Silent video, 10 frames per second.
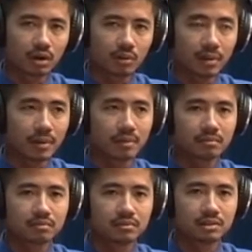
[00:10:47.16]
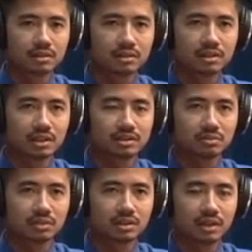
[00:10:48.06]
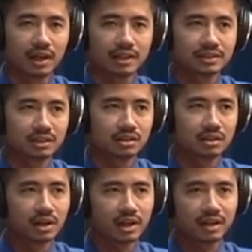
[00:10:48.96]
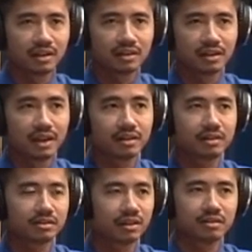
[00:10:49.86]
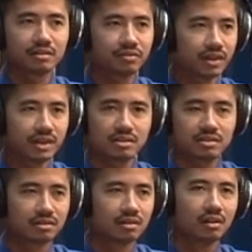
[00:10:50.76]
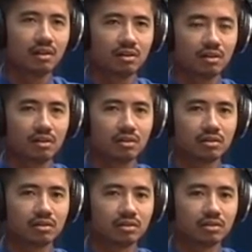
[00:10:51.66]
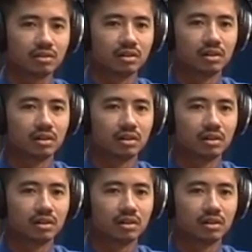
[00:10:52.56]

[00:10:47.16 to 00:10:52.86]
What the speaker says: web app, it's just we access the URL and click refresh, or